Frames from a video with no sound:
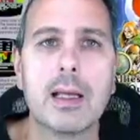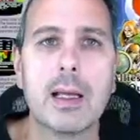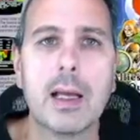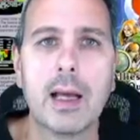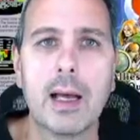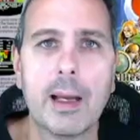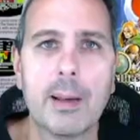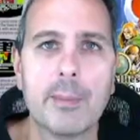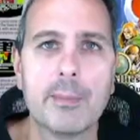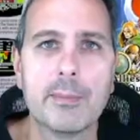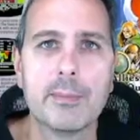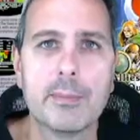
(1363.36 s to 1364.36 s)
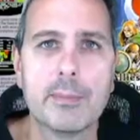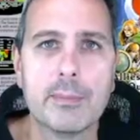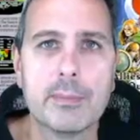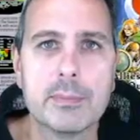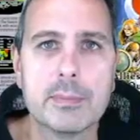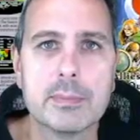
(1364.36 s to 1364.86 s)
Uh,
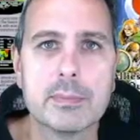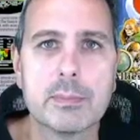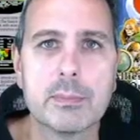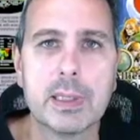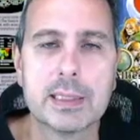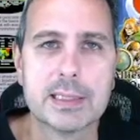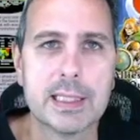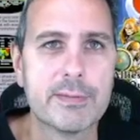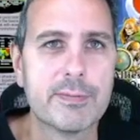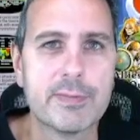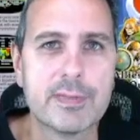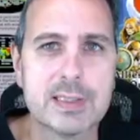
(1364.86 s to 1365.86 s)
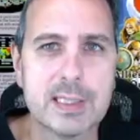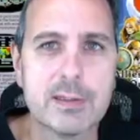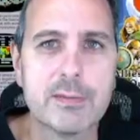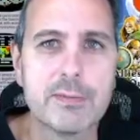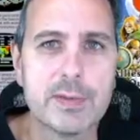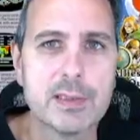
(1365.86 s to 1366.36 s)
but it still
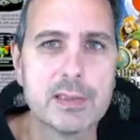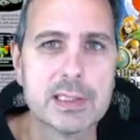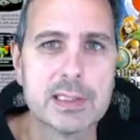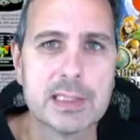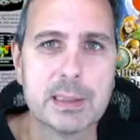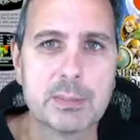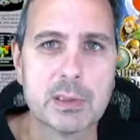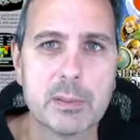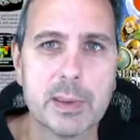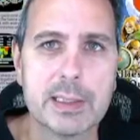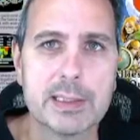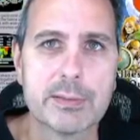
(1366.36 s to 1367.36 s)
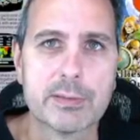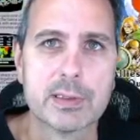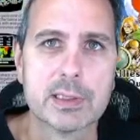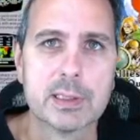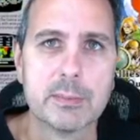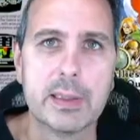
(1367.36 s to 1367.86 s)
feels and seems a little bit
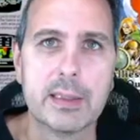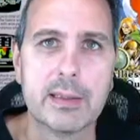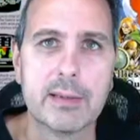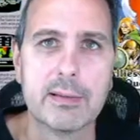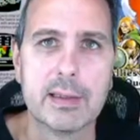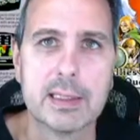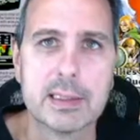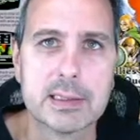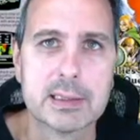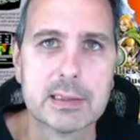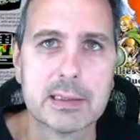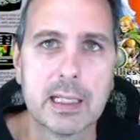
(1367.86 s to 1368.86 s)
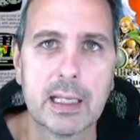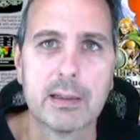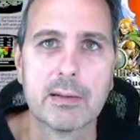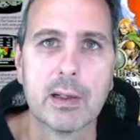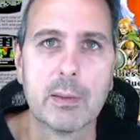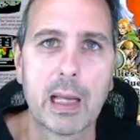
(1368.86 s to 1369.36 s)
different to me than this. I don't know.